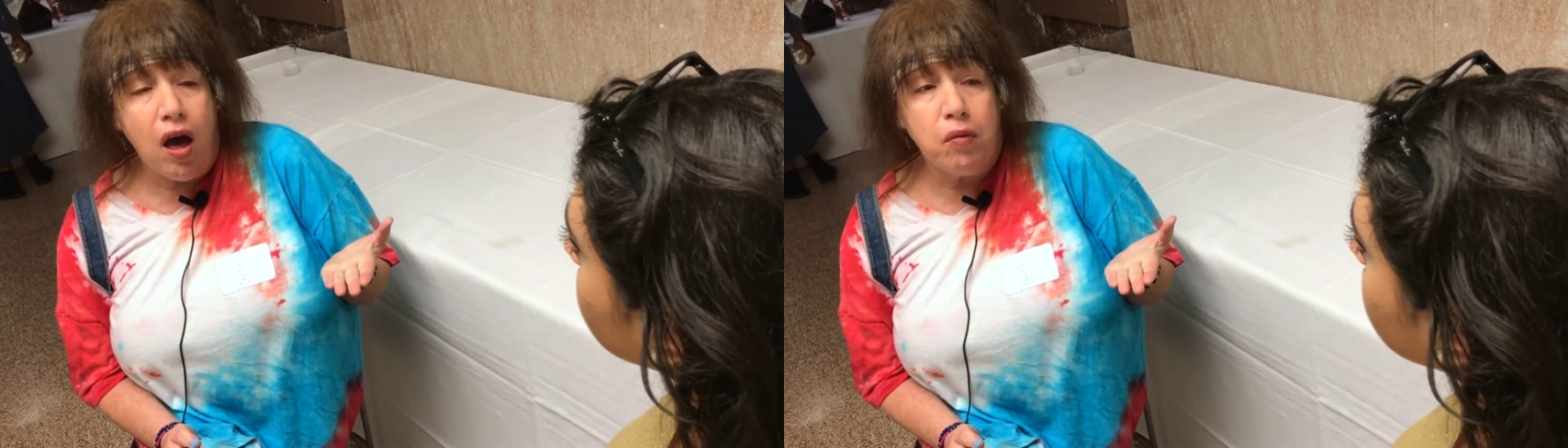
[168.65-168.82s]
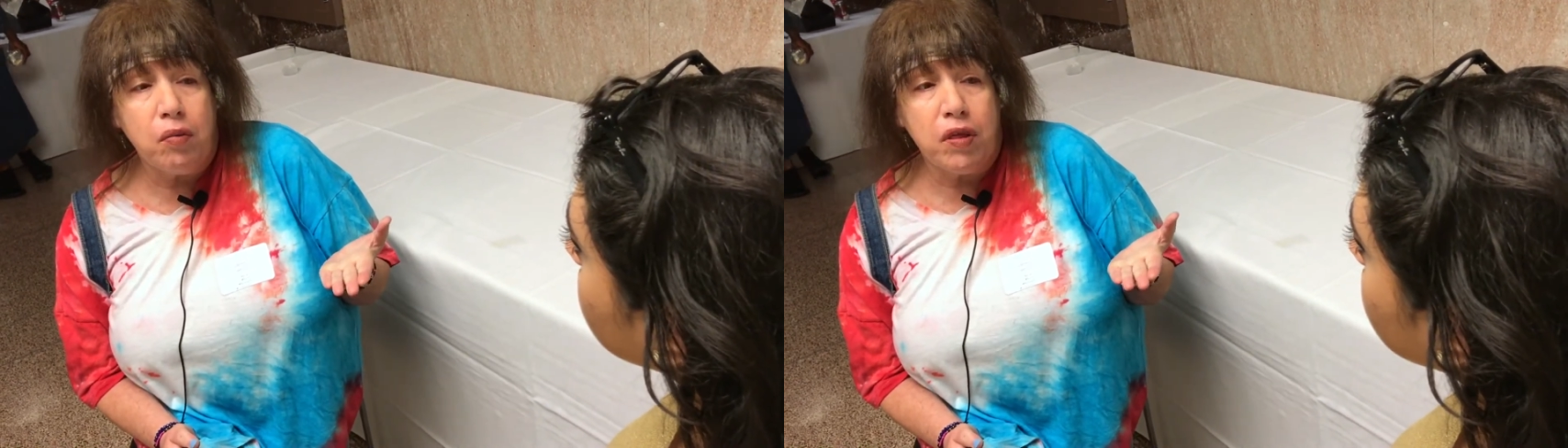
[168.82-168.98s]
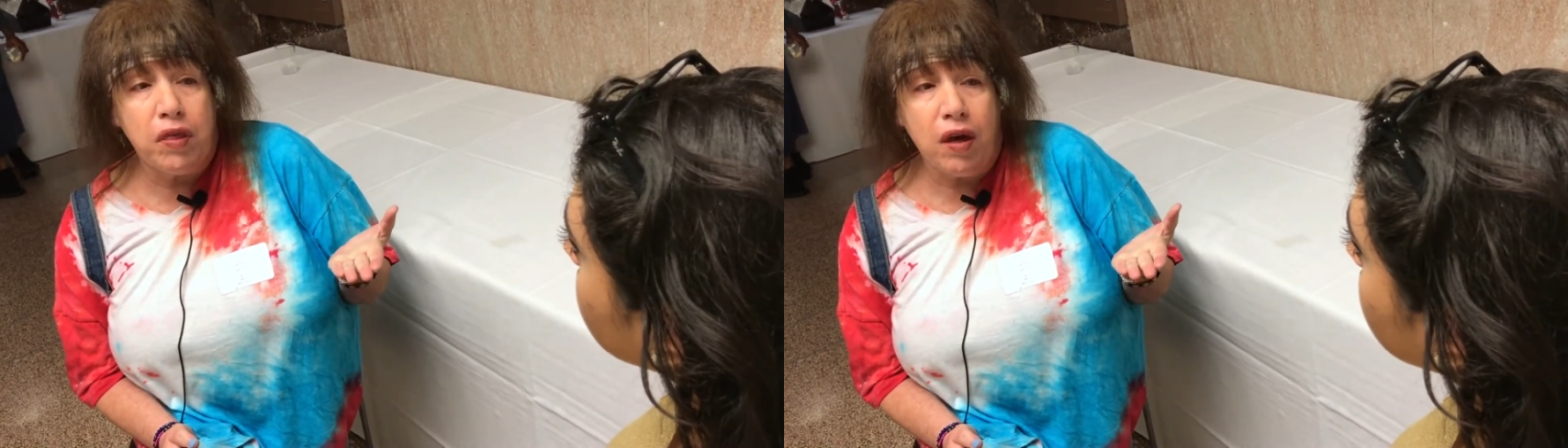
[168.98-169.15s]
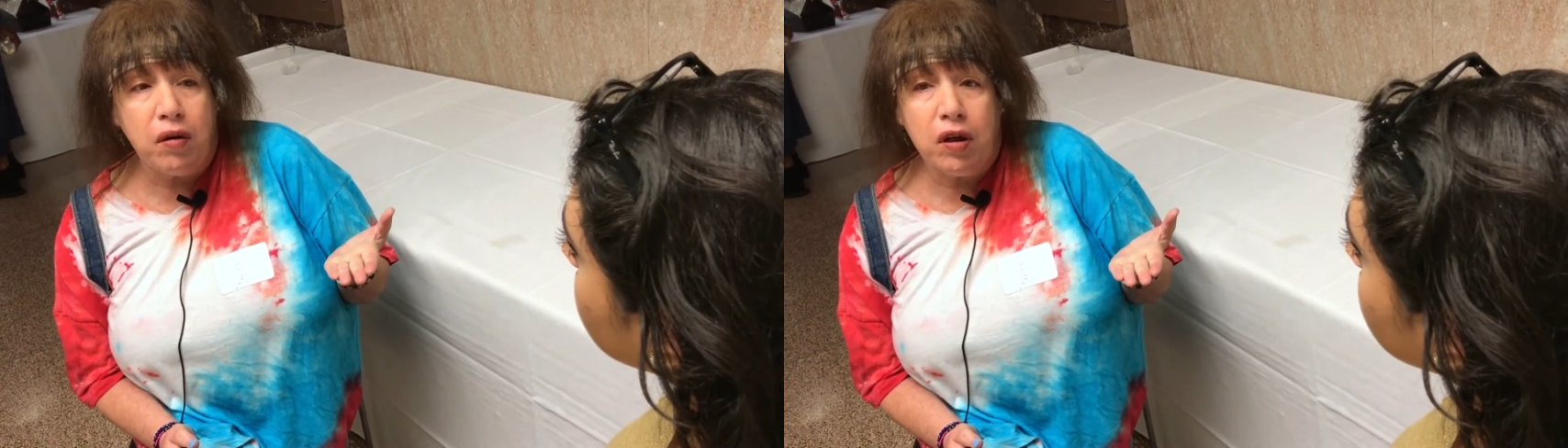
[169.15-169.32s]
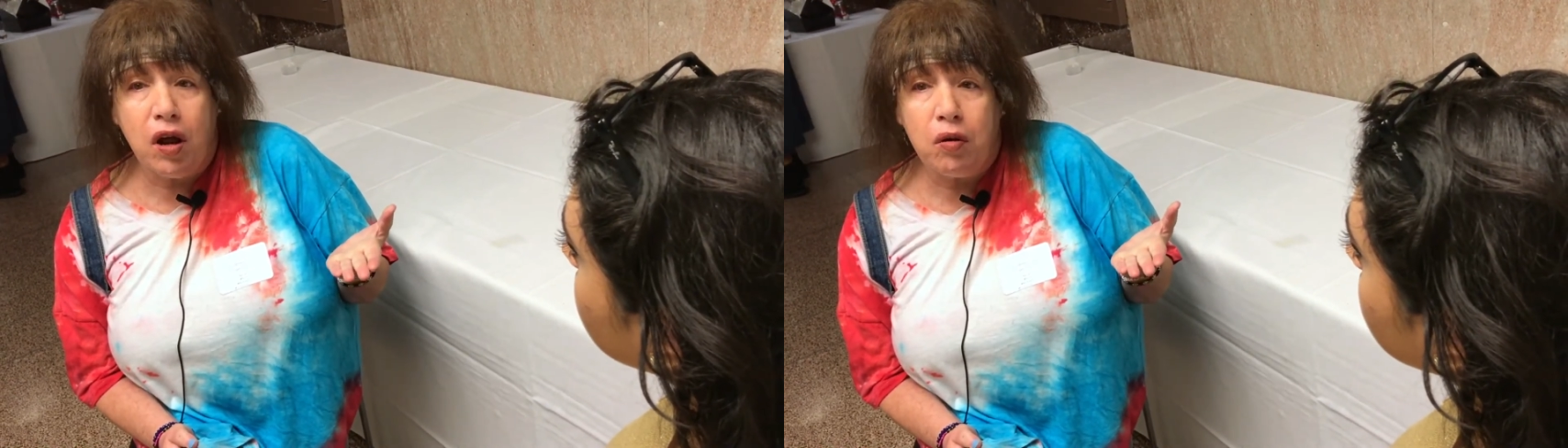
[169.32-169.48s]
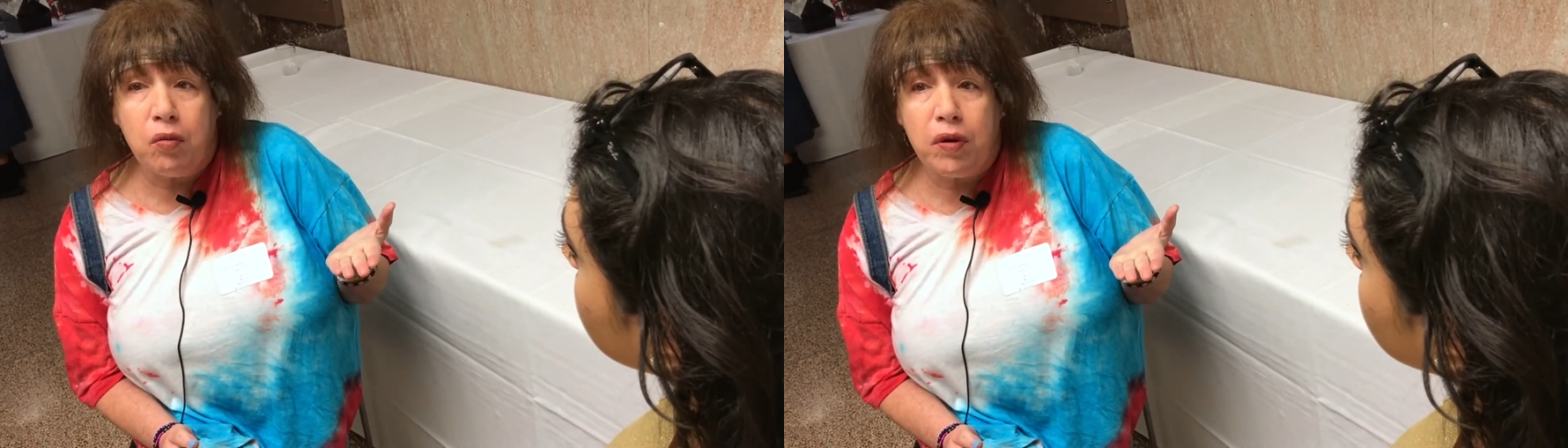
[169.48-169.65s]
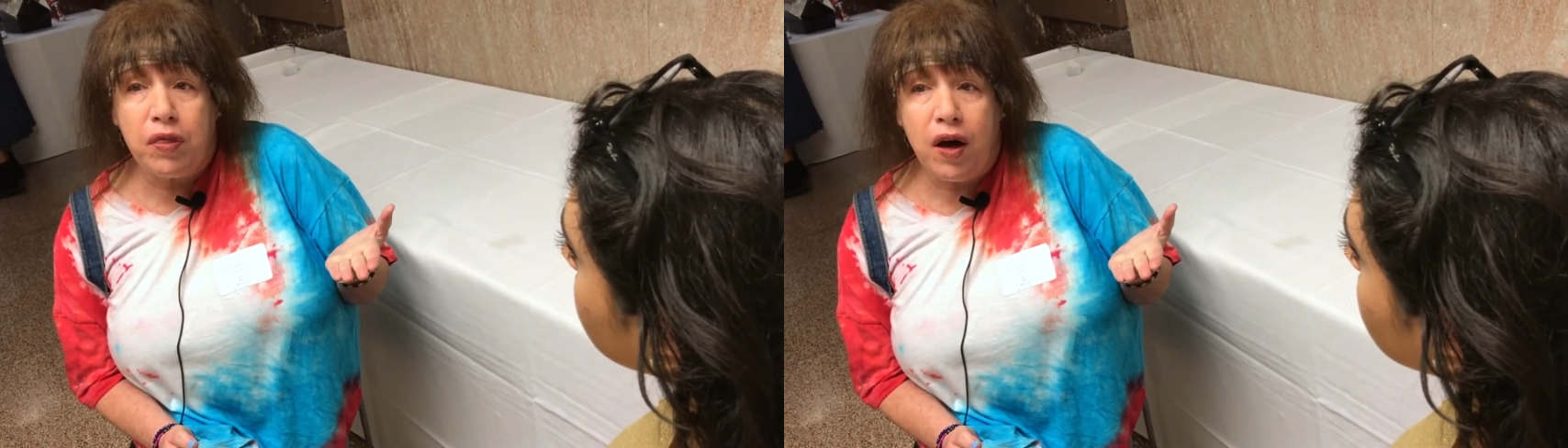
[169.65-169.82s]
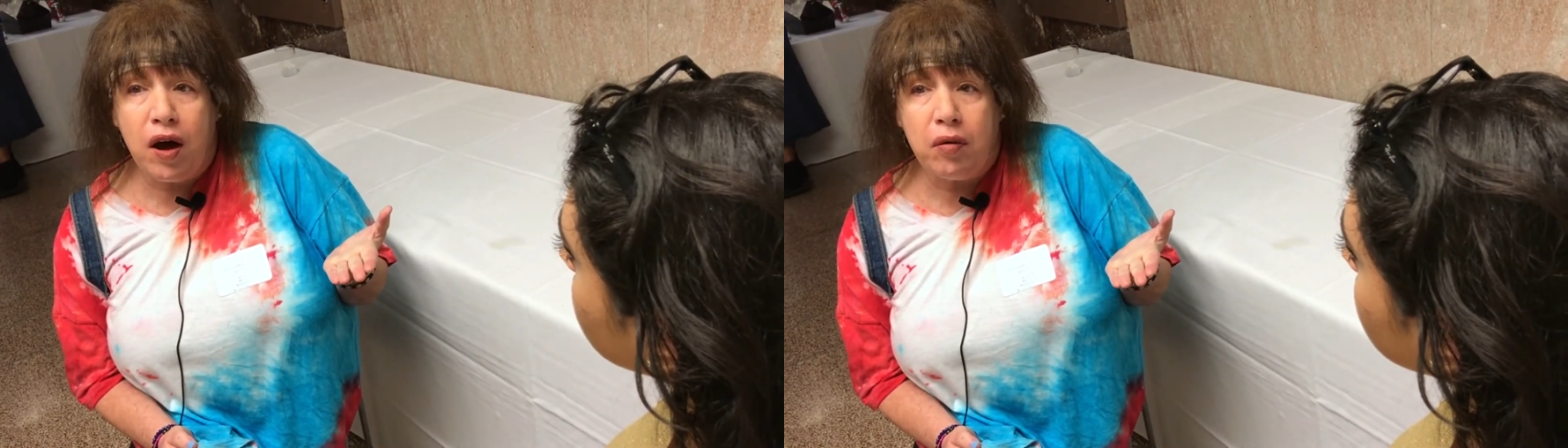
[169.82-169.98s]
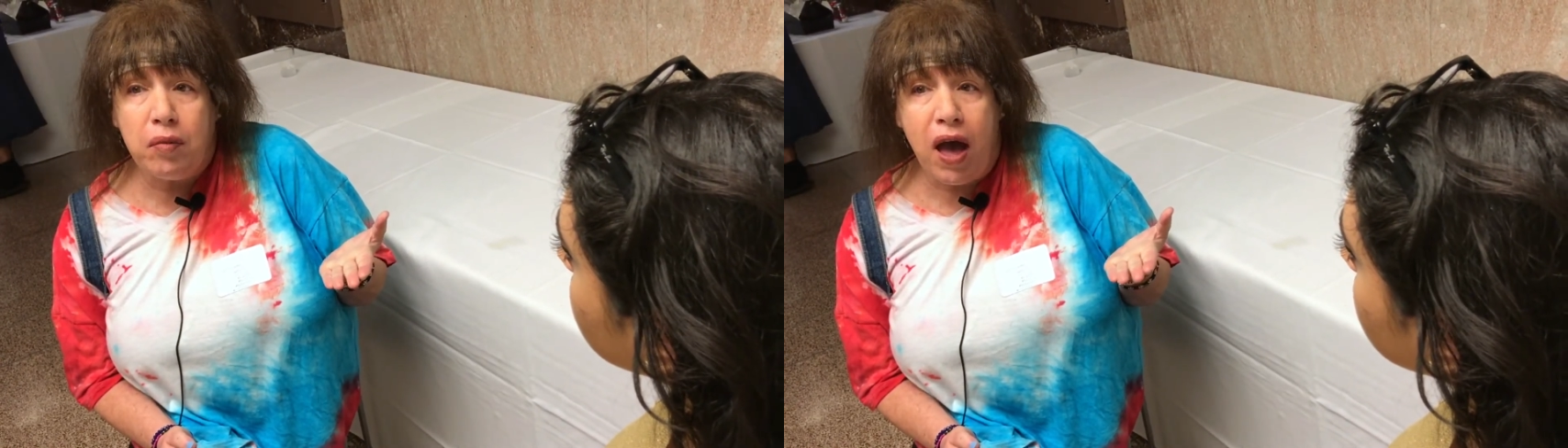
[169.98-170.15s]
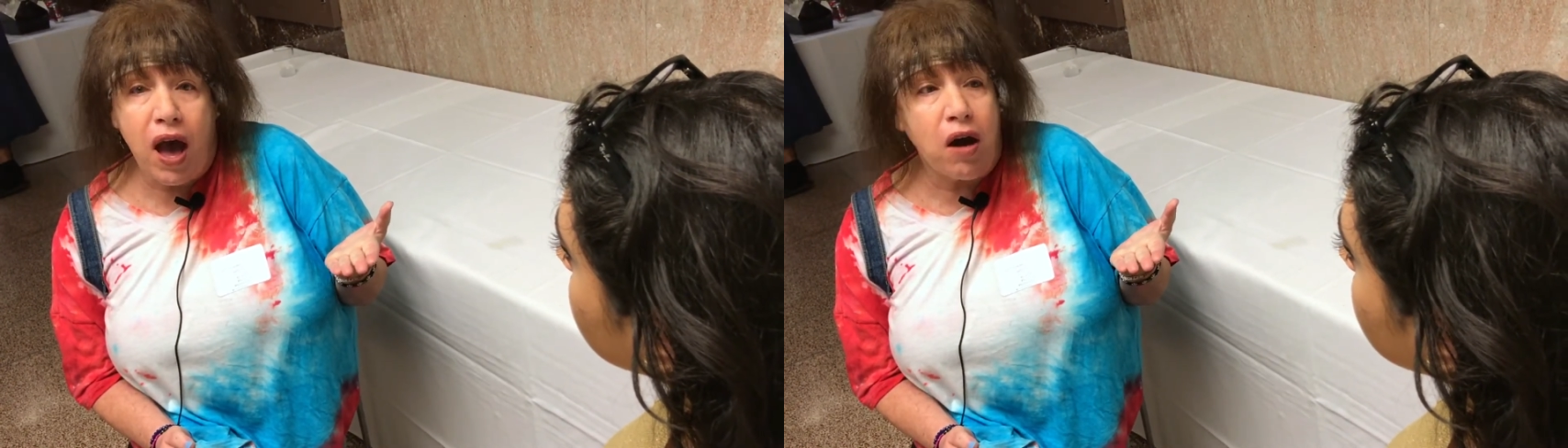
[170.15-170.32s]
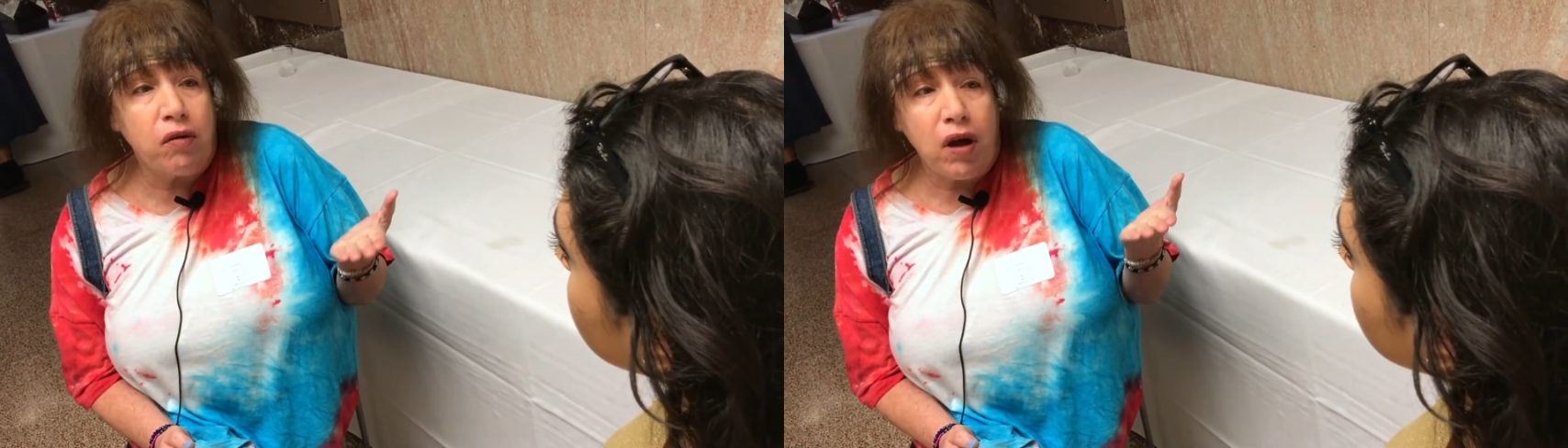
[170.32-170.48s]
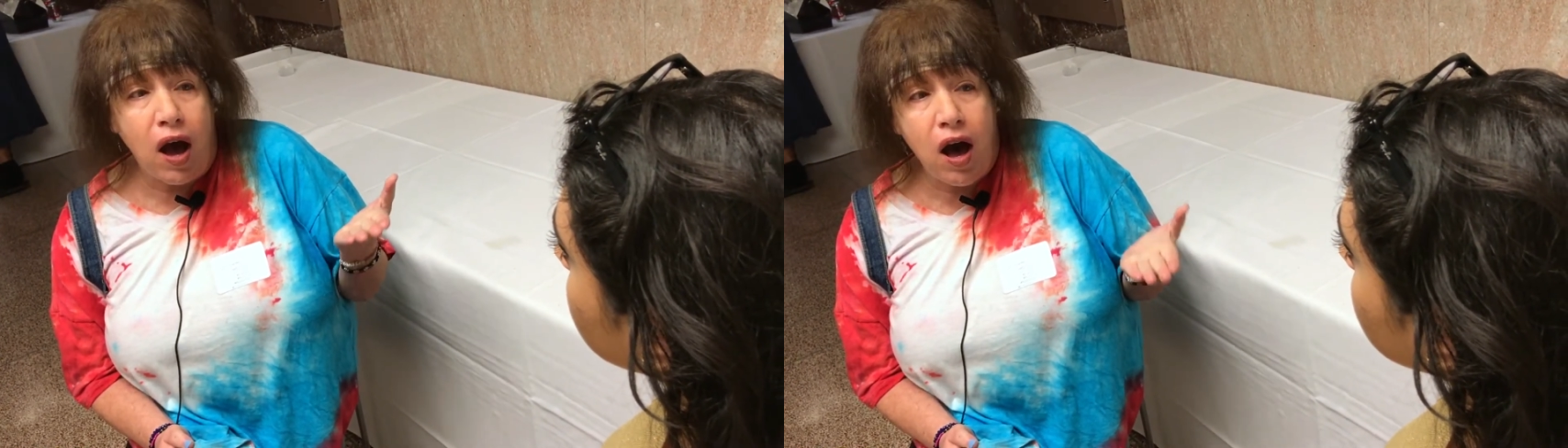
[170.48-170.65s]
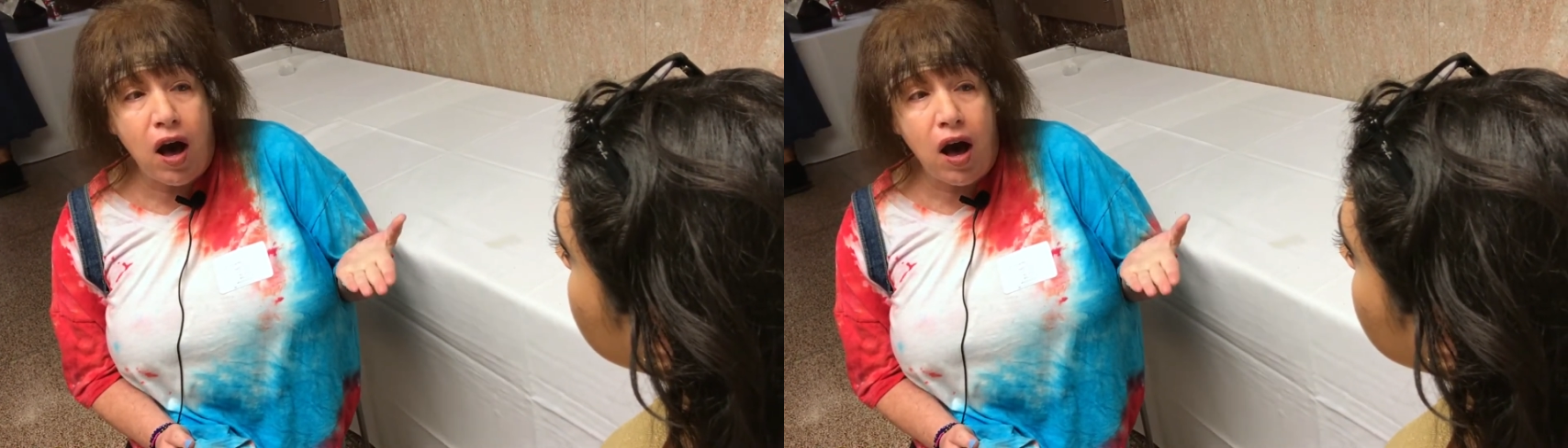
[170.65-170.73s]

And without